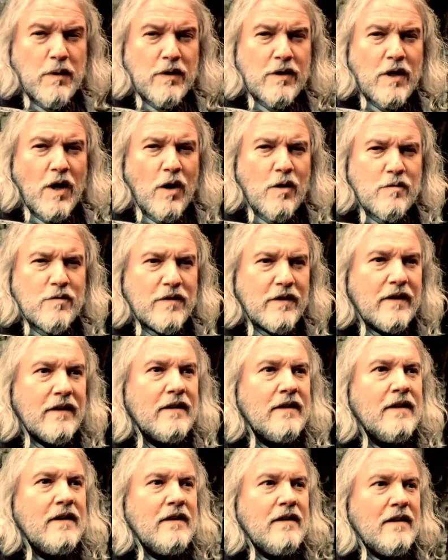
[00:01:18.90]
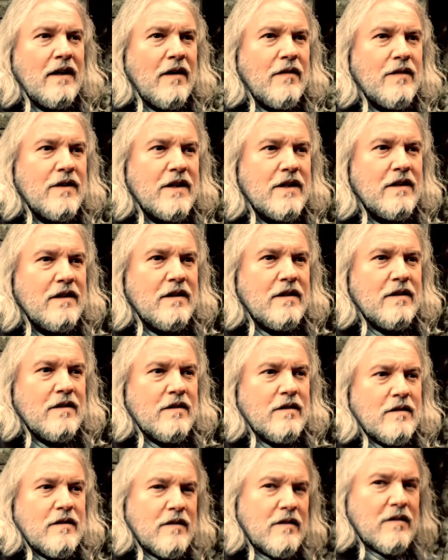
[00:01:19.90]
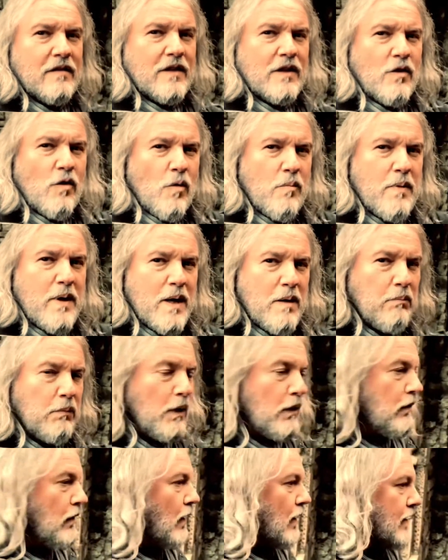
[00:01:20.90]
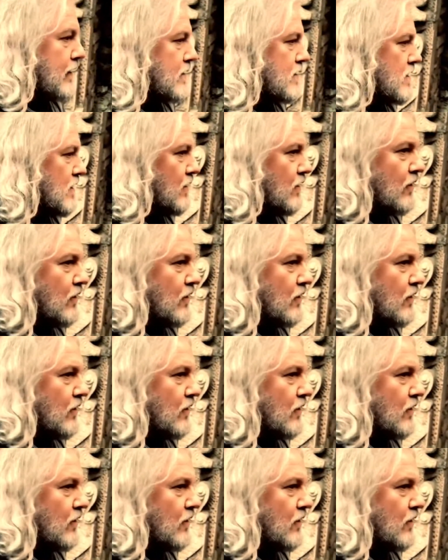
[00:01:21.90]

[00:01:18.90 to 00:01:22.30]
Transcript: Gotha and the European bloodlines,